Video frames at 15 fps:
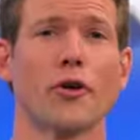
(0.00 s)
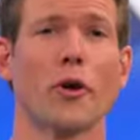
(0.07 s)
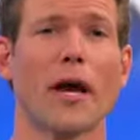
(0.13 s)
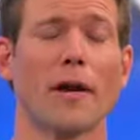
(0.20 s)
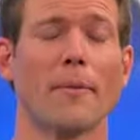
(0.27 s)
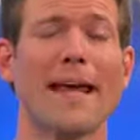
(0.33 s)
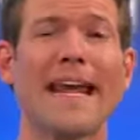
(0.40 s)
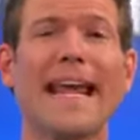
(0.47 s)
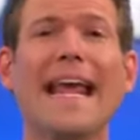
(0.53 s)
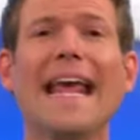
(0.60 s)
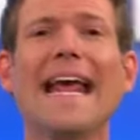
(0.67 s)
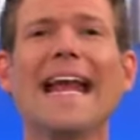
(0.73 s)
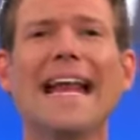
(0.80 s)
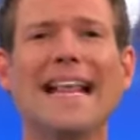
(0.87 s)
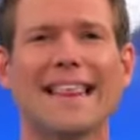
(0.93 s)
you how to make
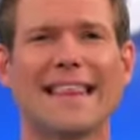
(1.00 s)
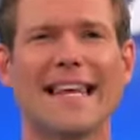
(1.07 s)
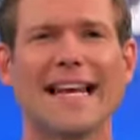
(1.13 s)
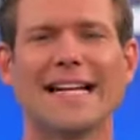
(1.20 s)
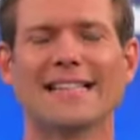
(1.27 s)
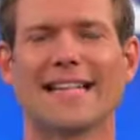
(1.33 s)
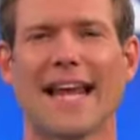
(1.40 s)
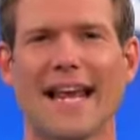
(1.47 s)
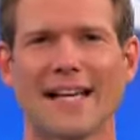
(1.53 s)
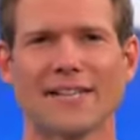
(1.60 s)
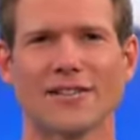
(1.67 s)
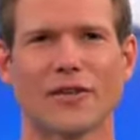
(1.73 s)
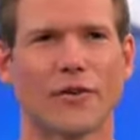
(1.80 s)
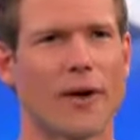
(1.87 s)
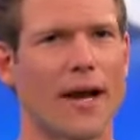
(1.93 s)
anything
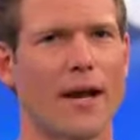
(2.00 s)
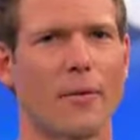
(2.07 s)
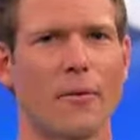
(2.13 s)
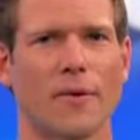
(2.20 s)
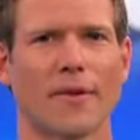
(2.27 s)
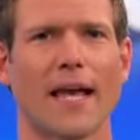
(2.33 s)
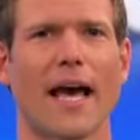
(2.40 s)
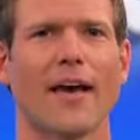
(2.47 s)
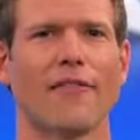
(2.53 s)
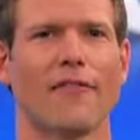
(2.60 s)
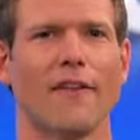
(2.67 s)
taste great with Guy